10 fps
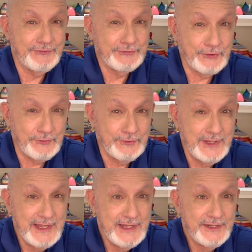of the
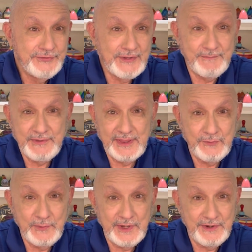soul, something
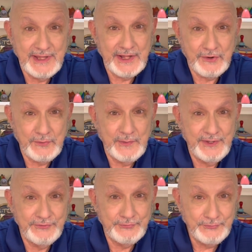that we are not
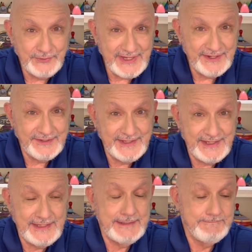always
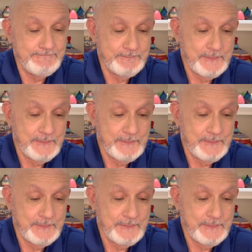really